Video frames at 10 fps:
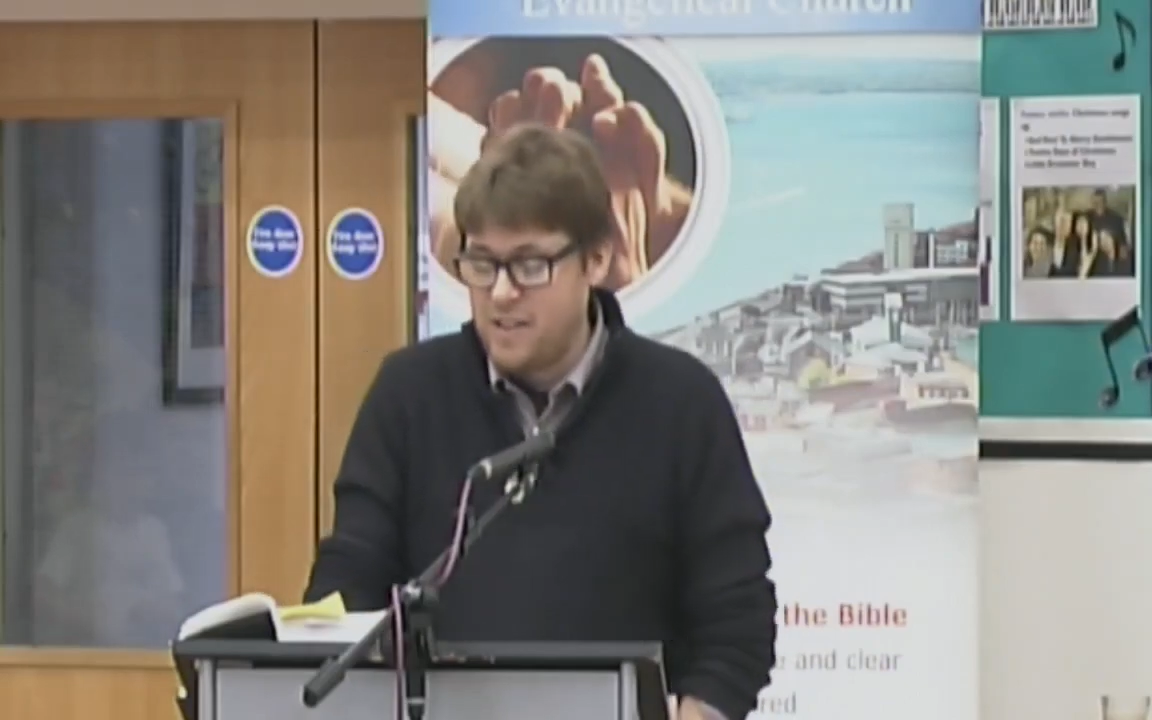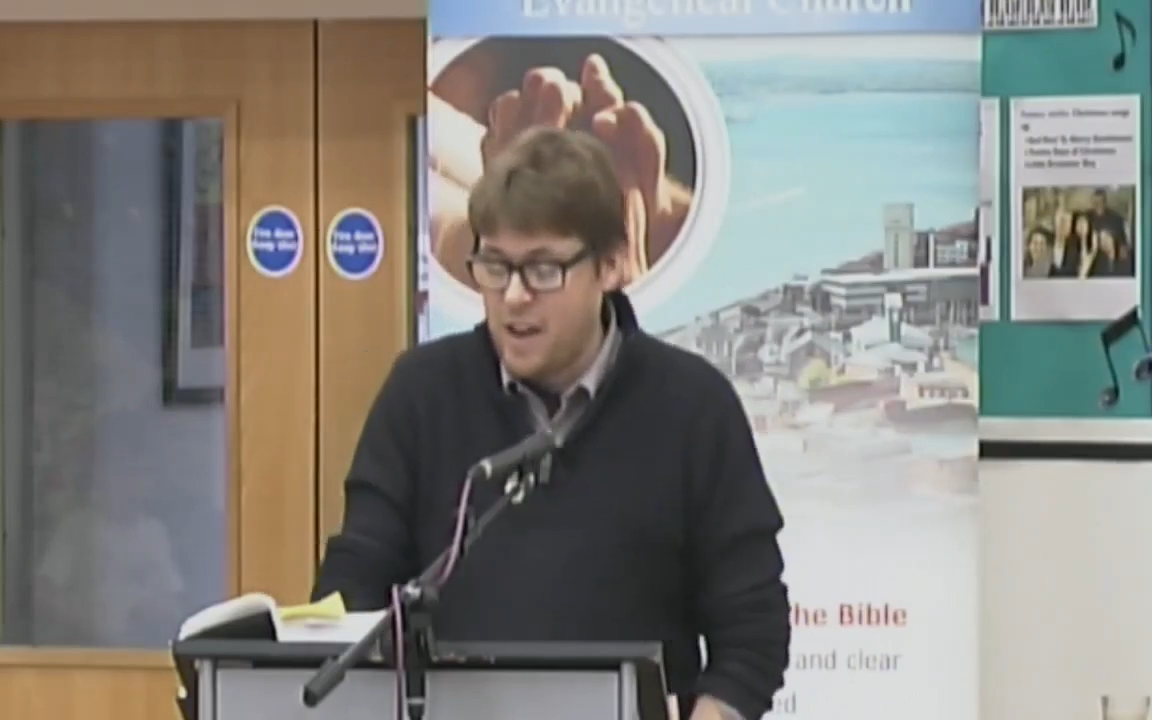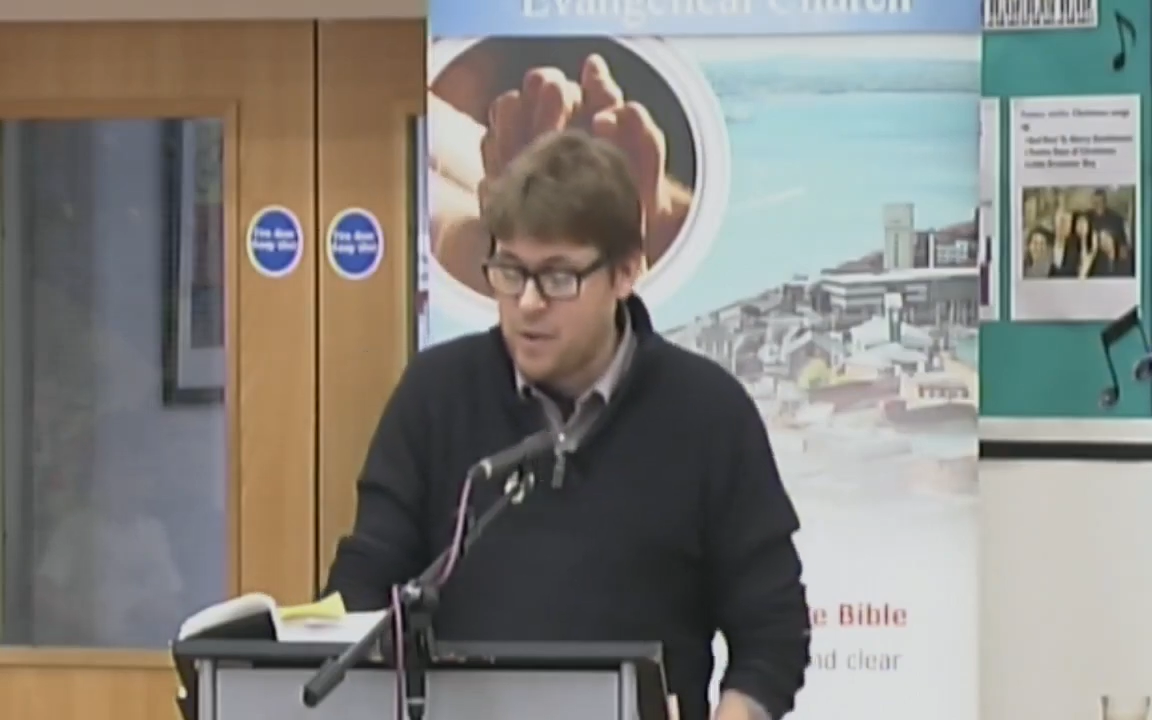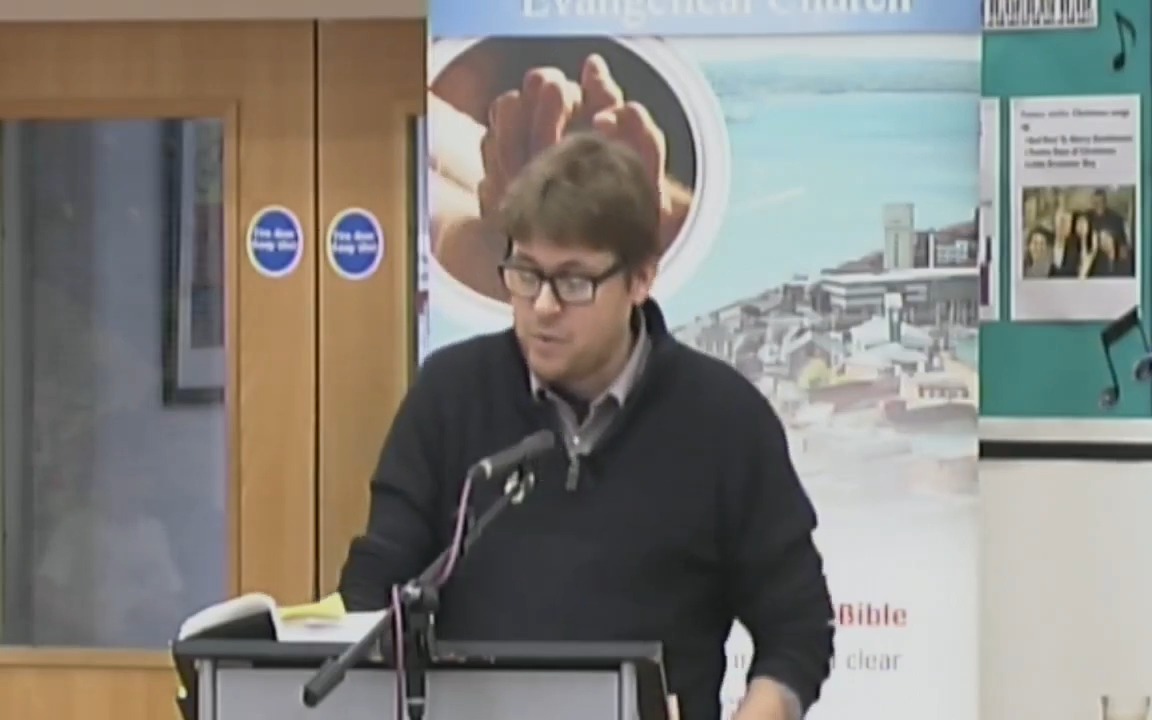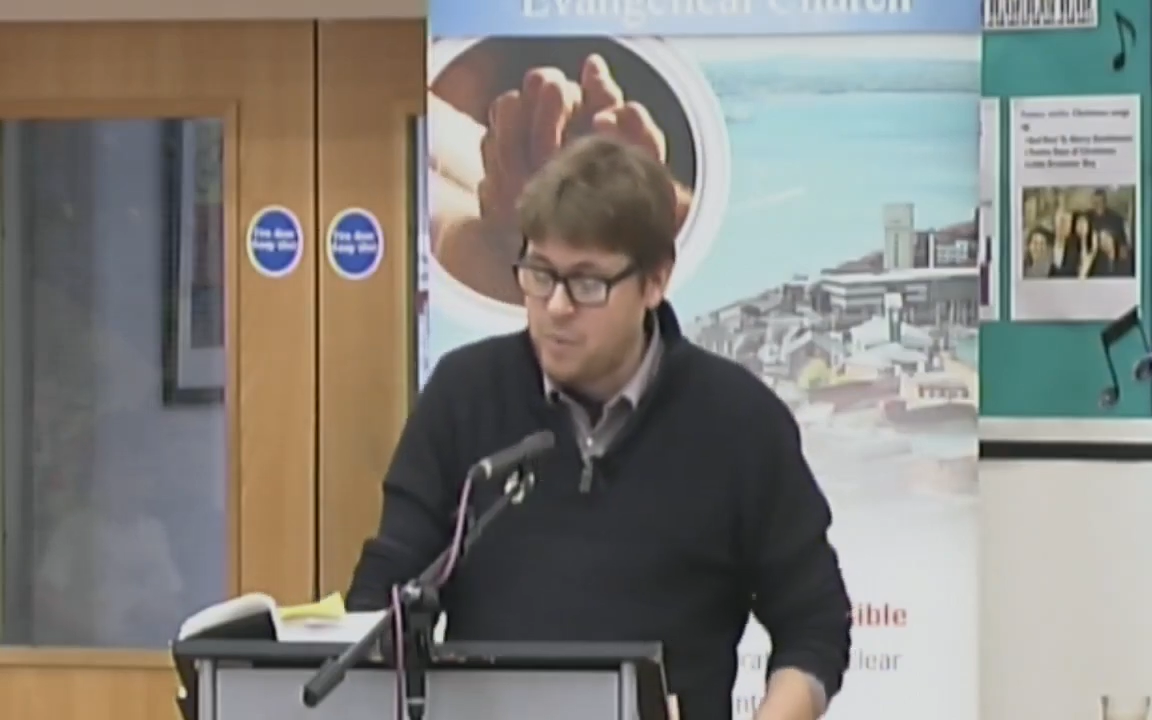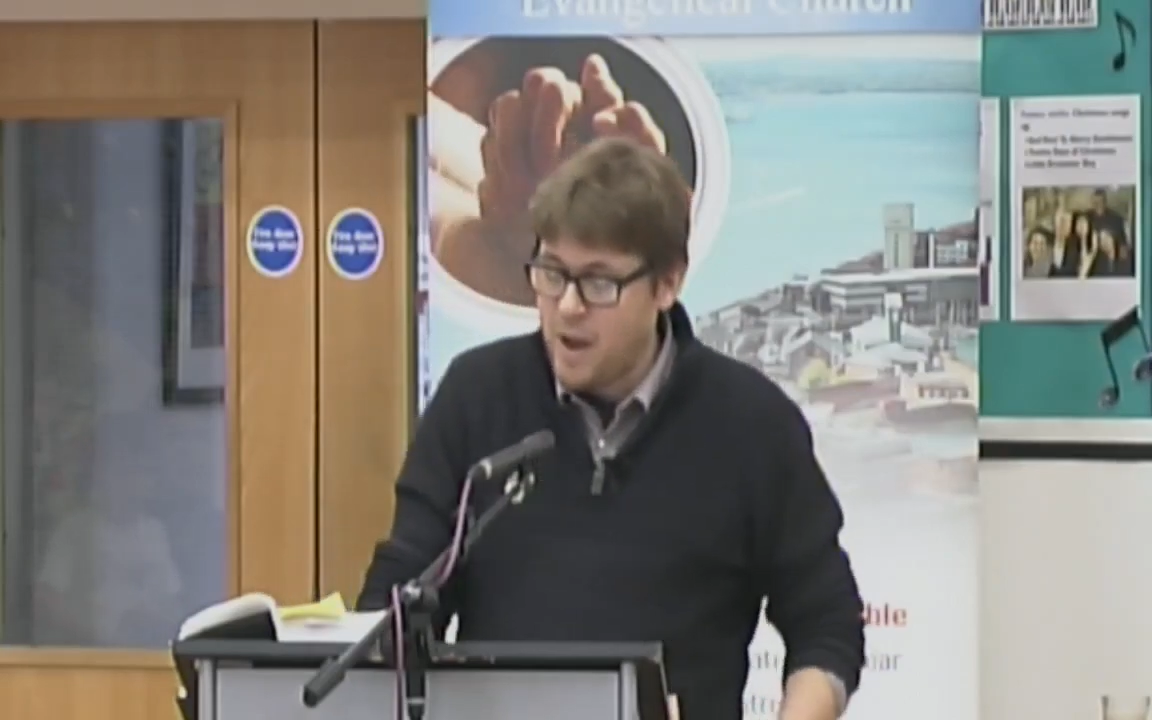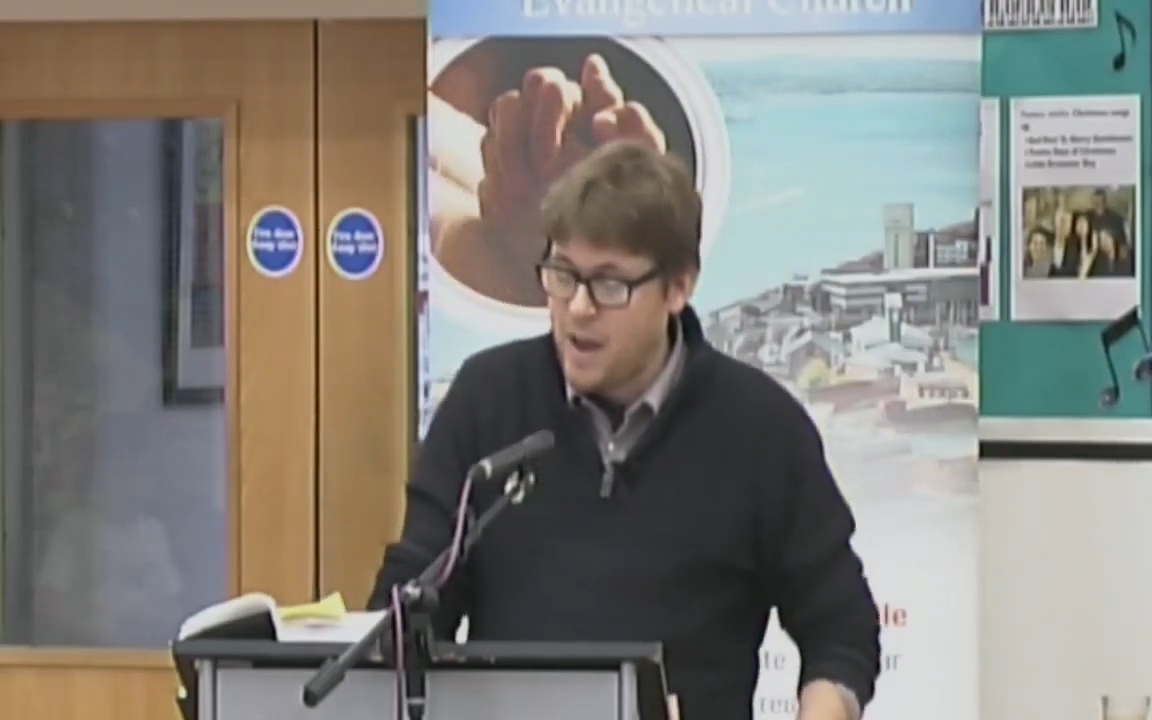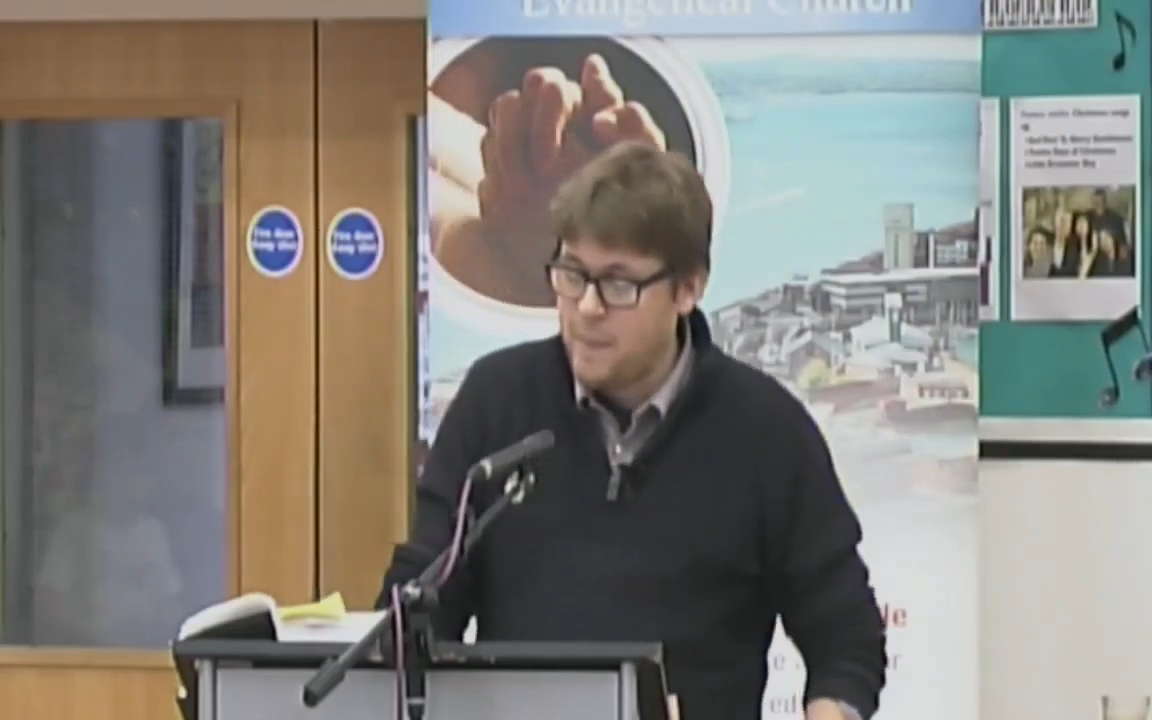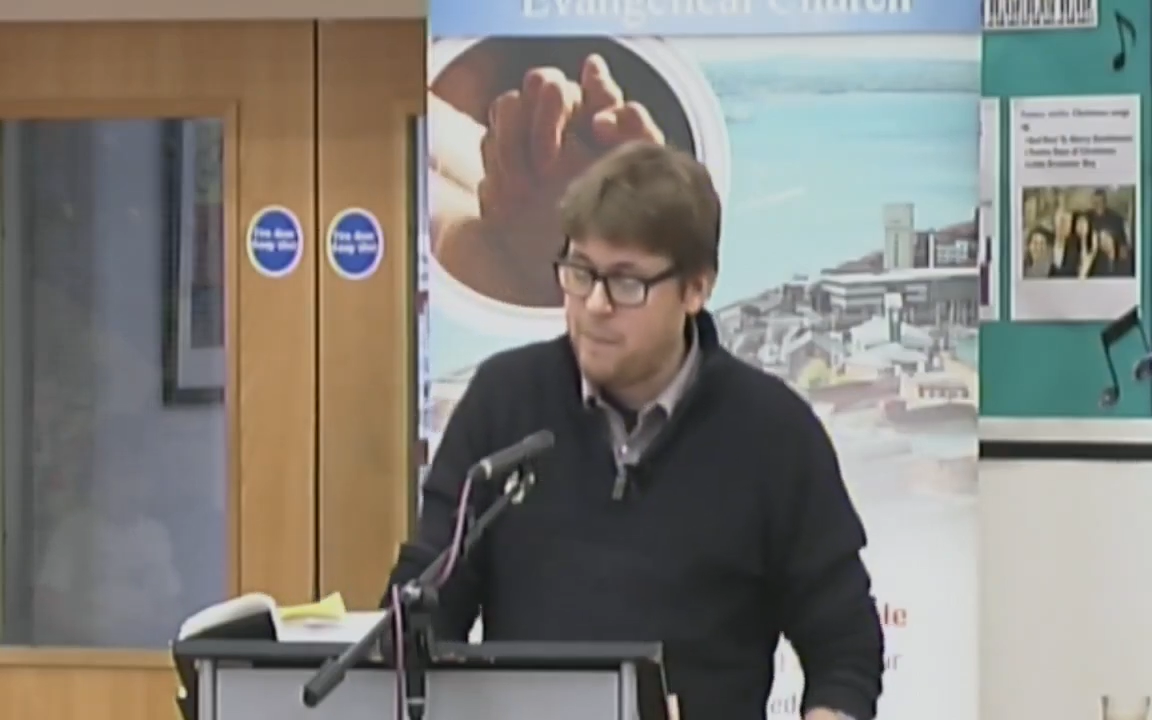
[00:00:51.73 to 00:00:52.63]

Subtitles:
elsewhere.